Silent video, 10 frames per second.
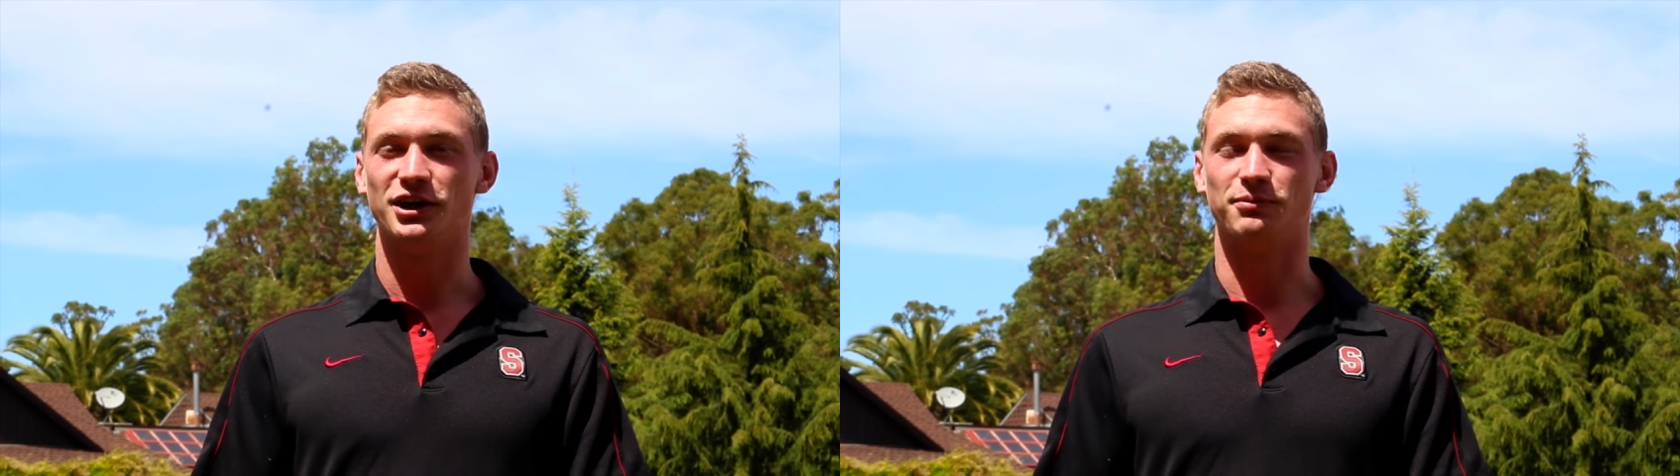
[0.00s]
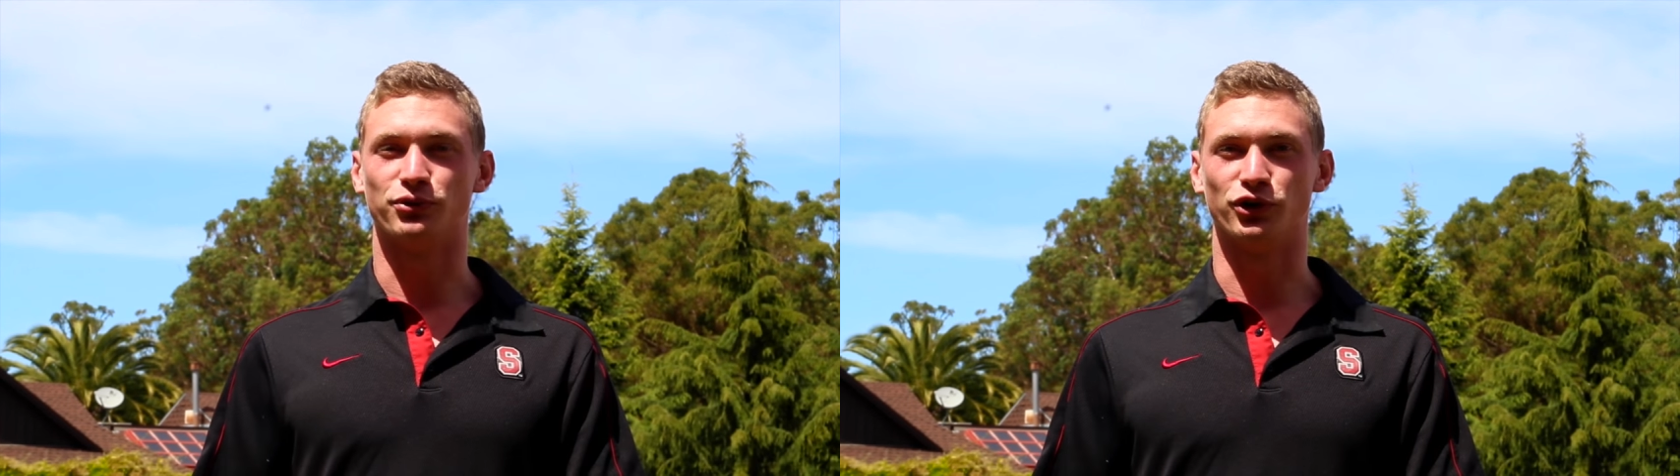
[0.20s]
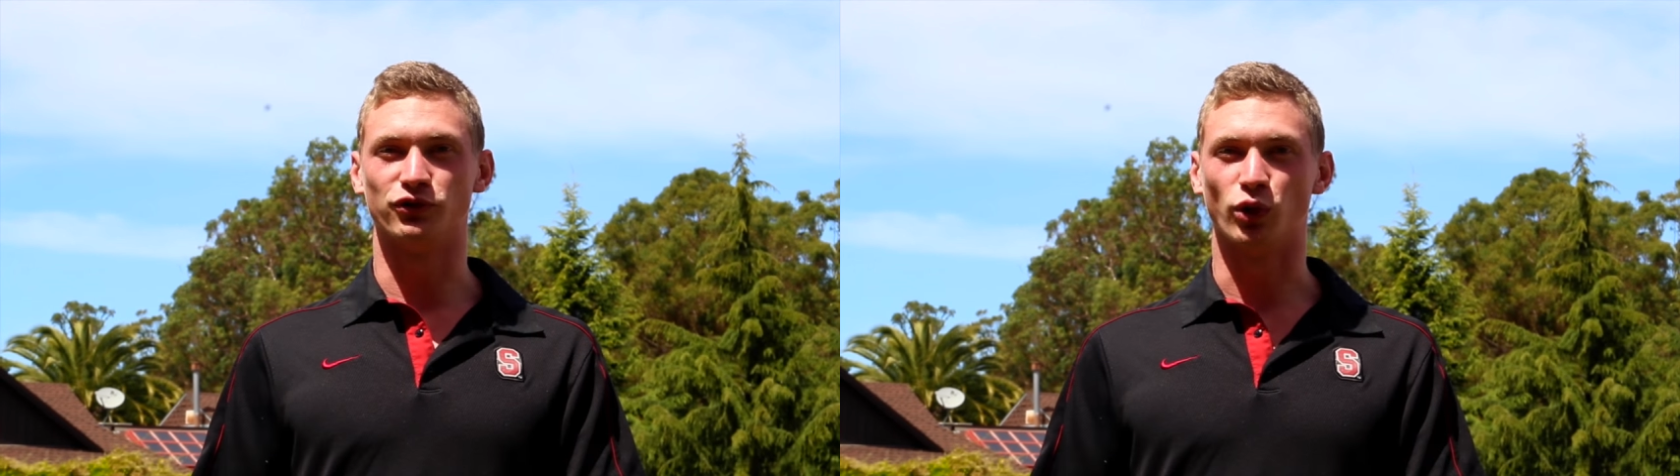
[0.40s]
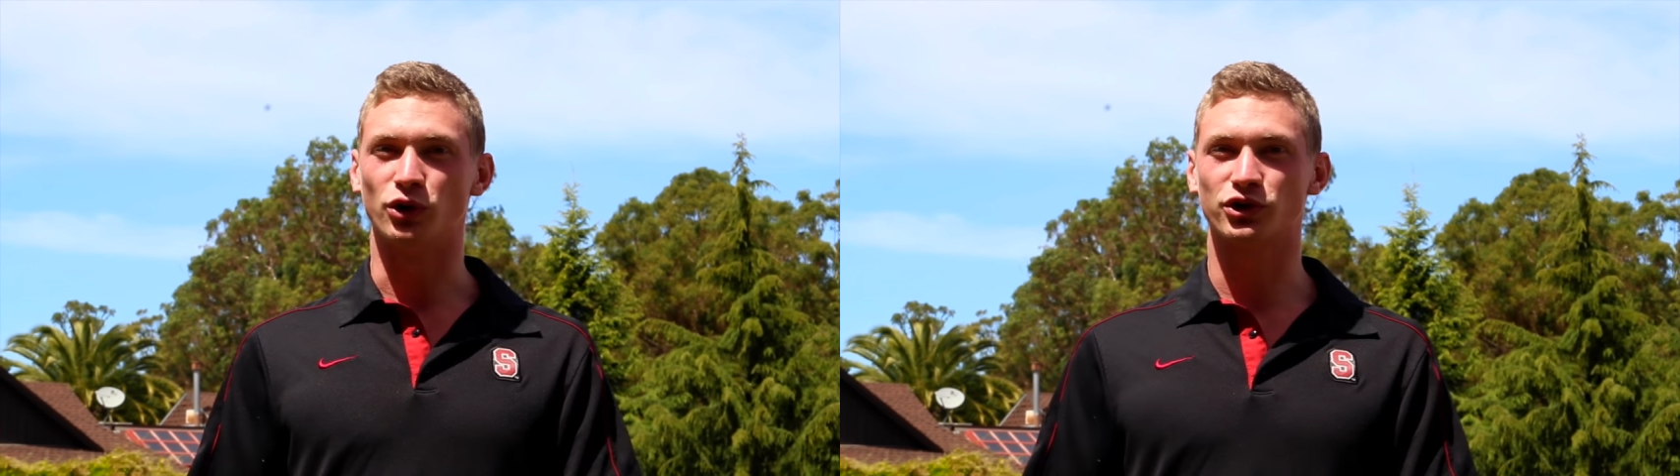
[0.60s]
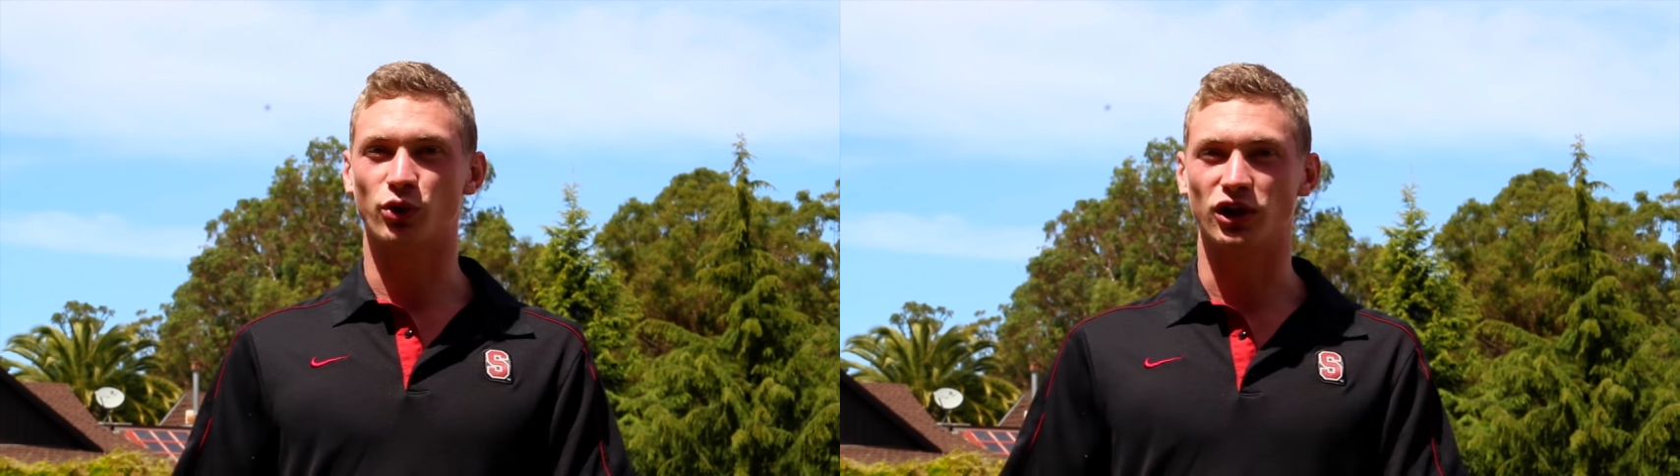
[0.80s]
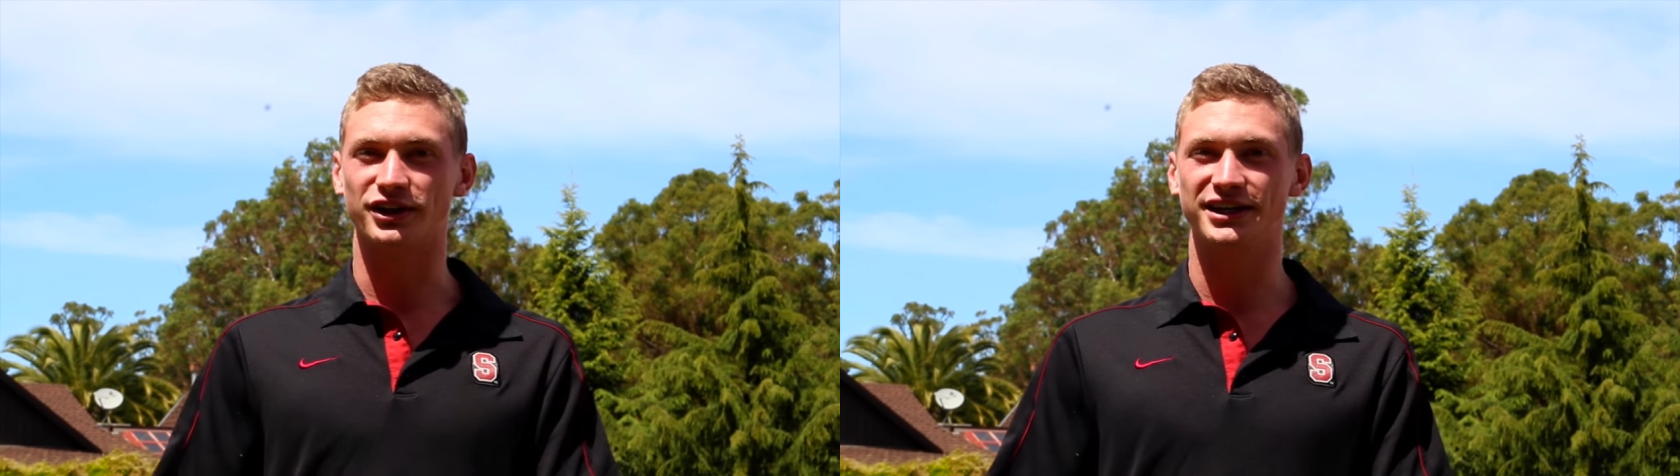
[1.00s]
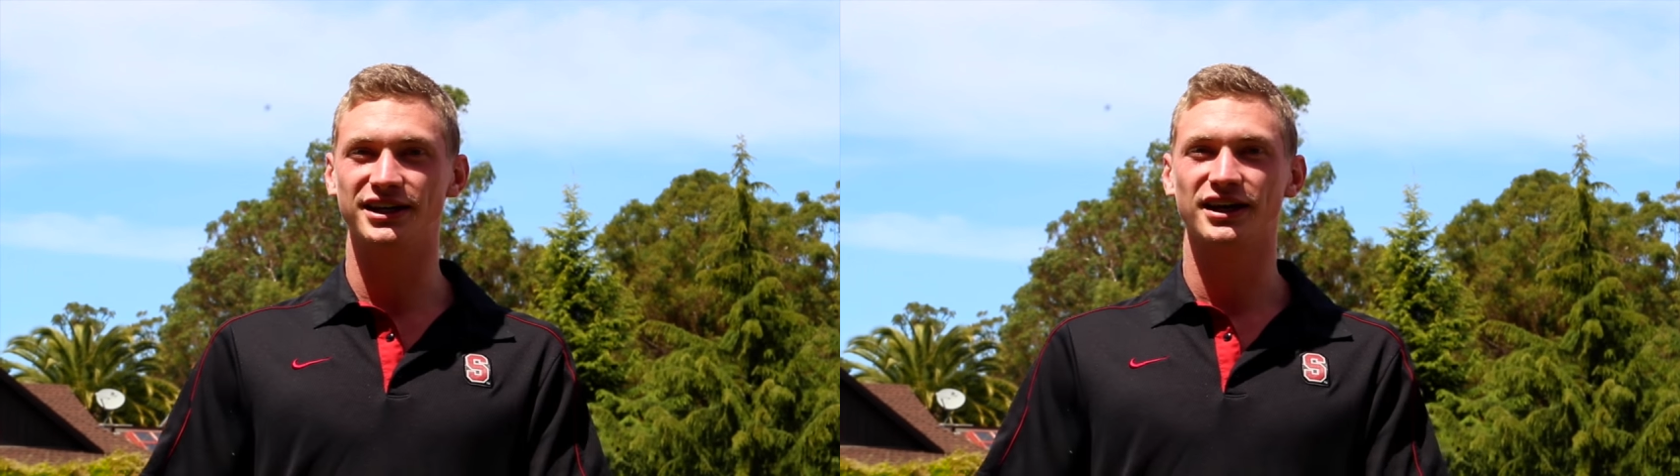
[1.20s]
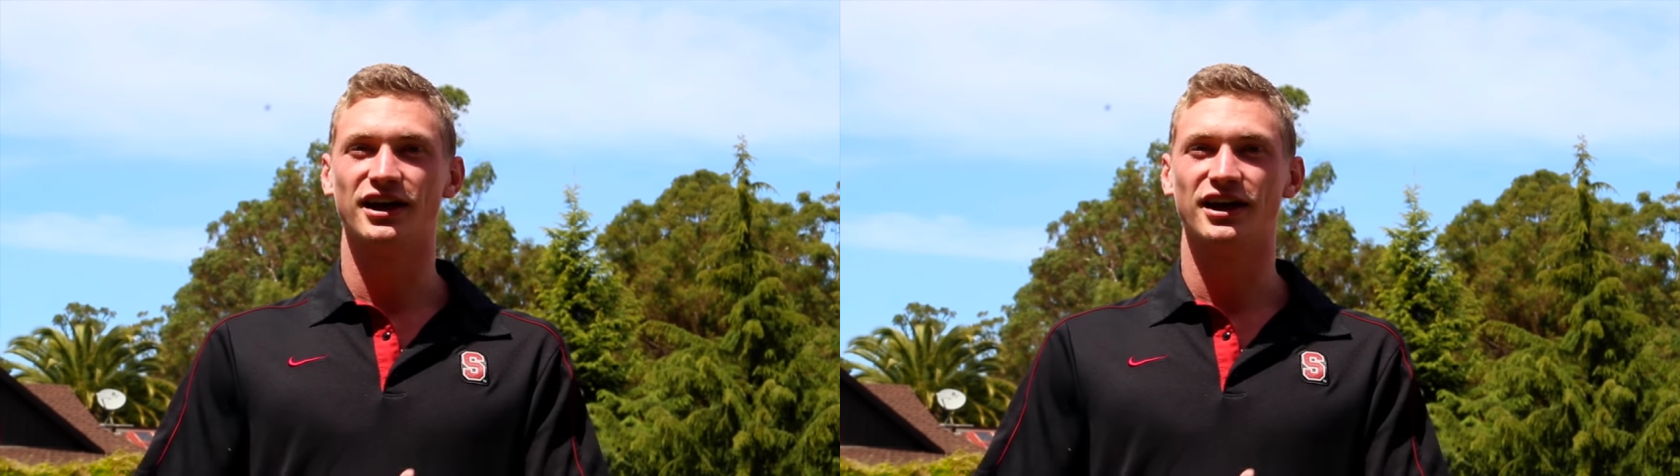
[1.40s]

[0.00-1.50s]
improve world equality.